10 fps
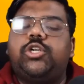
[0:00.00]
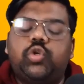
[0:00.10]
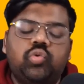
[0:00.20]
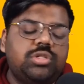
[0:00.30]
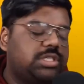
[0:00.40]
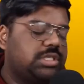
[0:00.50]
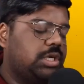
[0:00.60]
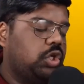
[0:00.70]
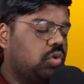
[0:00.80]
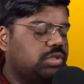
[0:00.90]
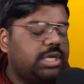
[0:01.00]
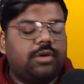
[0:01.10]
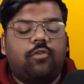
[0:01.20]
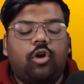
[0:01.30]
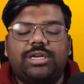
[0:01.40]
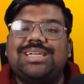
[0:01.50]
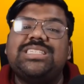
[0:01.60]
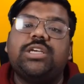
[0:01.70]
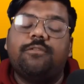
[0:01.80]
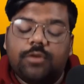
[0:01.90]
tools using what
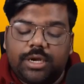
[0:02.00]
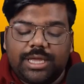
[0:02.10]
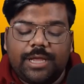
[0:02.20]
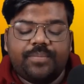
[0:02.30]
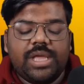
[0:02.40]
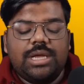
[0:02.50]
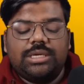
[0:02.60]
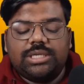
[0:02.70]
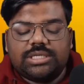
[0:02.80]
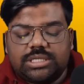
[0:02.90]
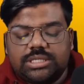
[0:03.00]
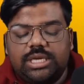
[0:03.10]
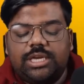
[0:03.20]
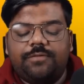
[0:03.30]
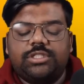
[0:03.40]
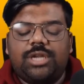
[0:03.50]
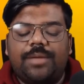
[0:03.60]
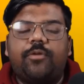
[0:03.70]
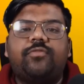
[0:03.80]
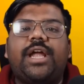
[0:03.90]
is working, just seeing which type
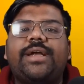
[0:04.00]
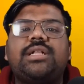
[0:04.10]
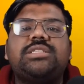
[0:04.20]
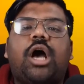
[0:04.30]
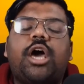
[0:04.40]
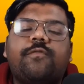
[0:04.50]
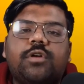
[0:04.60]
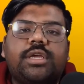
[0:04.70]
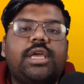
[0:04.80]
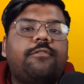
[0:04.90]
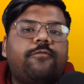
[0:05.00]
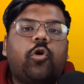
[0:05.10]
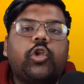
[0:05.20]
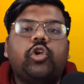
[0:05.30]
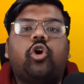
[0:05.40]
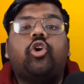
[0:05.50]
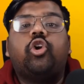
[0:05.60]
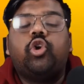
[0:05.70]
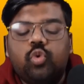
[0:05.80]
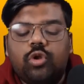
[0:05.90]
of titles are working for your
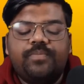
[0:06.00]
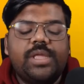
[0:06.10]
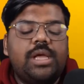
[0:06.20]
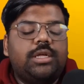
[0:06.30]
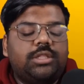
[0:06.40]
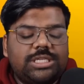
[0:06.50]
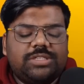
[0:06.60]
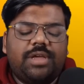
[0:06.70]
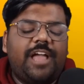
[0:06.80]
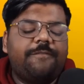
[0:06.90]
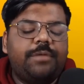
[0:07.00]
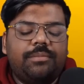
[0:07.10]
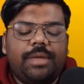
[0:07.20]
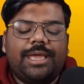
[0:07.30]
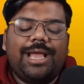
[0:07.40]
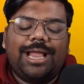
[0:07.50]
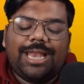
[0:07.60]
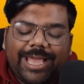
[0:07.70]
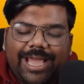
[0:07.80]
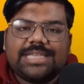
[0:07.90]
tool. This way I have been making,
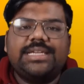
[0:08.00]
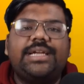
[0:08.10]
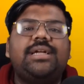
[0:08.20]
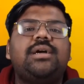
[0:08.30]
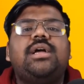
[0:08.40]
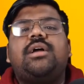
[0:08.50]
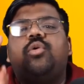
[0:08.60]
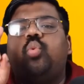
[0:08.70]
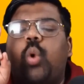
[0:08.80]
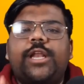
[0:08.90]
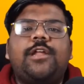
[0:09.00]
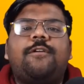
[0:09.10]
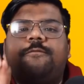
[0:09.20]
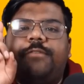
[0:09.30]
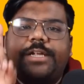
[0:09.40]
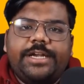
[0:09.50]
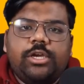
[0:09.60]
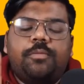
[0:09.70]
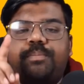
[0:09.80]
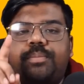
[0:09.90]
like I said, one
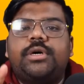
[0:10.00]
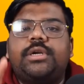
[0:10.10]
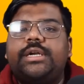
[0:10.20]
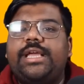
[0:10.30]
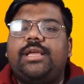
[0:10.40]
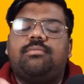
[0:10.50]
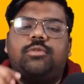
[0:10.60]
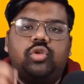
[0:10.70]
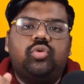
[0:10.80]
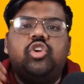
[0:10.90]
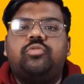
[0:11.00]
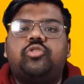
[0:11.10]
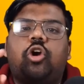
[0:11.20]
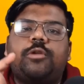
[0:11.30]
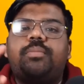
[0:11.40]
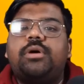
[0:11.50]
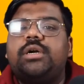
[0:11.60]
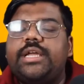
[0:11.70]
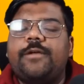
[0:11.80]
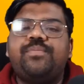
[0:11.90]
video per day, YouTube short per
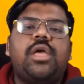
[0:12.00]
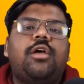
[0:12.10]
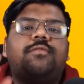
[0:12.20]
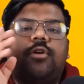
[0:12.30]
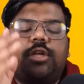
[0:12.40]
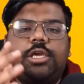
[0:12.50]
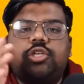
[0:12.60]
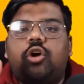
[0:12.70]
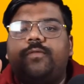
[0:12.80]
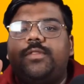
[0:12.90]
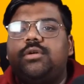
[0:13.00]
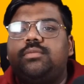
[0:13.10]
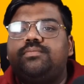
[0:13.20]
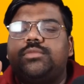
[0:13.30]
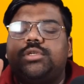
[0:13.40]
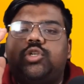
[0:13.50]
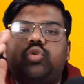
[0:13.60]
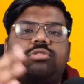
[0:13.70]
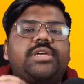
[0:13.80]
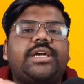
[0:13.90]
day for each of the
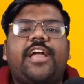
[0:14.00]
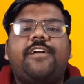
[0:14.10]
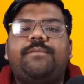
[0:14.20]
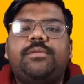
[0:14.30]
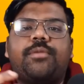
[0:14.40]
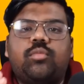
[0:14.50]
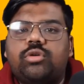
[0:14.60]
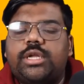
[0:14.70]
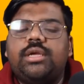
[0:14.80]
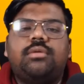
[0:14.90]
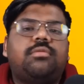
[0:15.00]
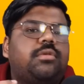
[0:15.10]
tools that I have been promoting.